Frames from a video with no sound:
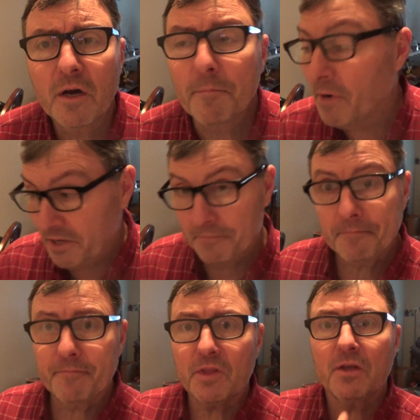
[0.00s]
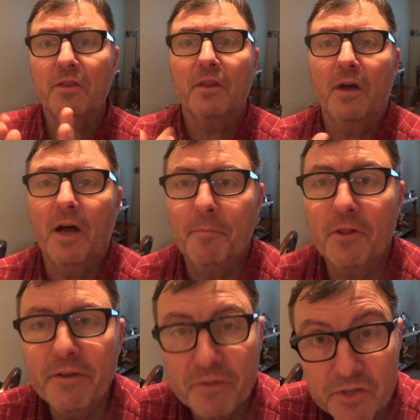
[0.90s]
But I
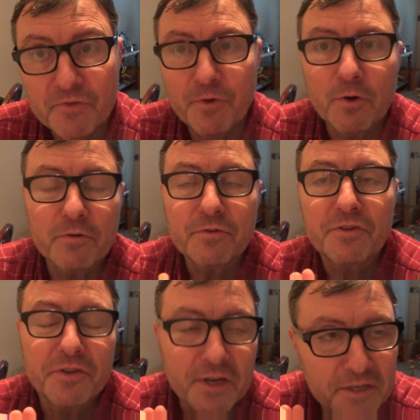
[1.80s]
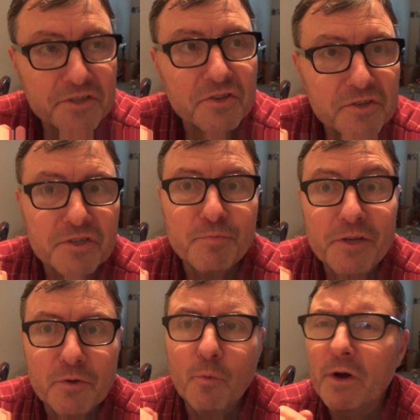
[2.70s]
believe this photo does
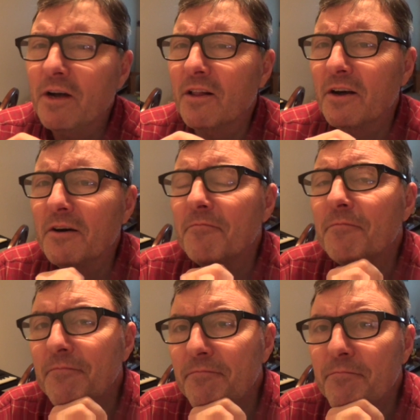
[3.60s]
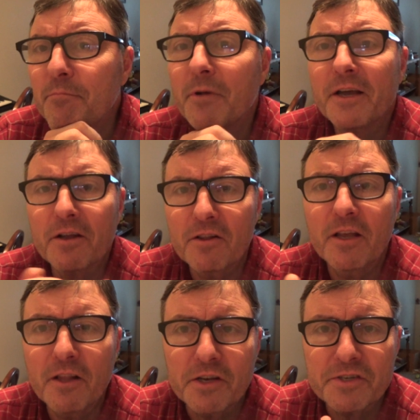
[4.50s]
speak well of my
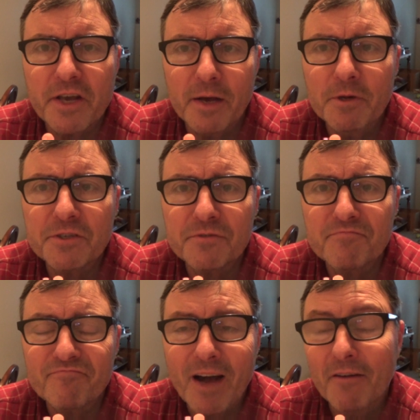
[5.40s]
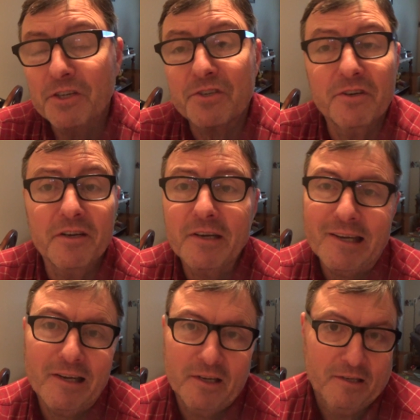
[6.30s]
cleanliness habits. Obviously,
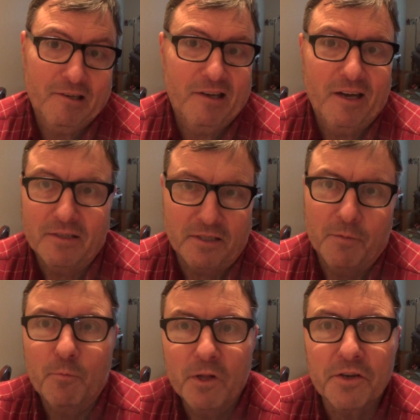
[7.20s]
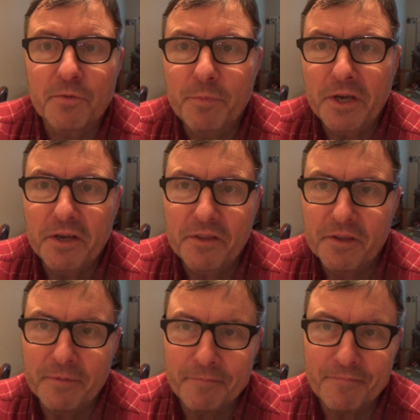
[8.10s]
I'm willing to bathe
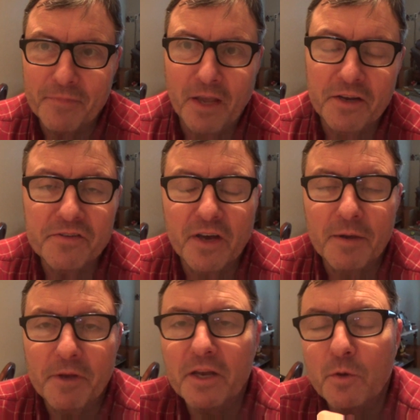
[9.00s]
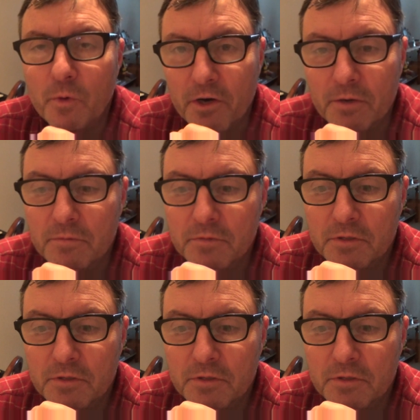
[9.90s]
anytime, anywhere.